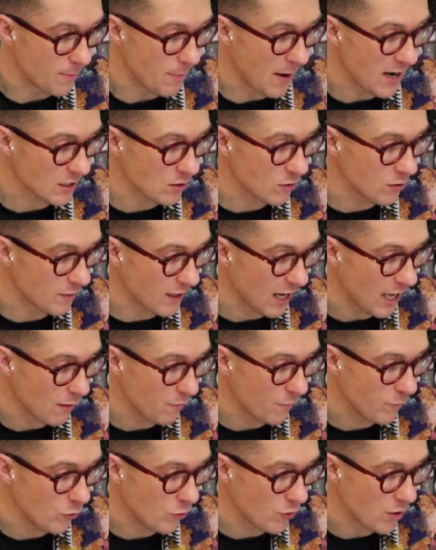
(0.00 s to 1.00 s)
the Baxter of
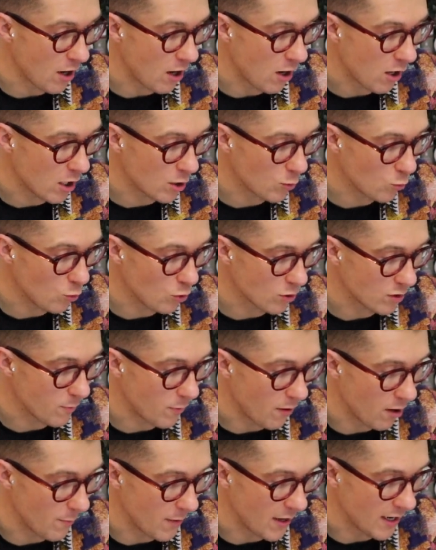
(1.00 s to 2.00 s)
California hard water
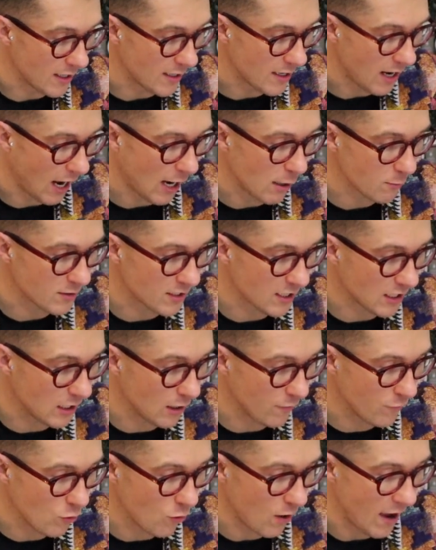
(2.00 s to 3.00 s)
pomade helps to
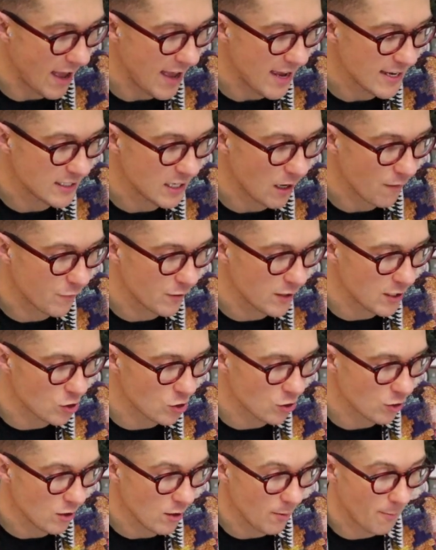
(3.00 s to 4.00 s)
give your hair
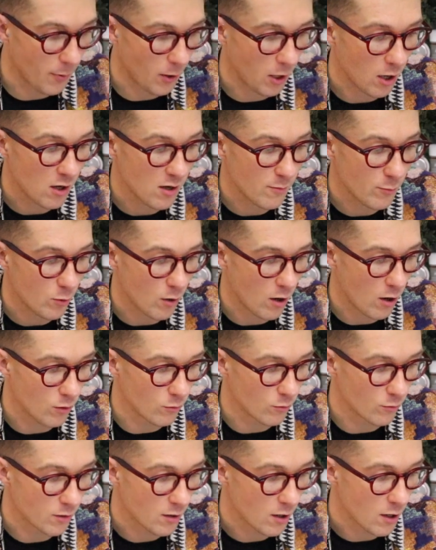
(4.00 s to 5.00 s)
definition and pliable
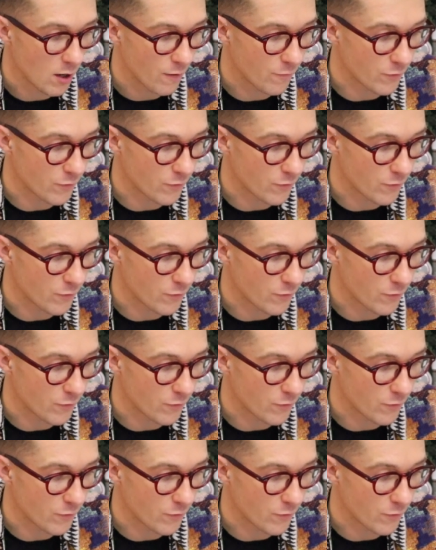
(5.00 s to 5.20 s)
hold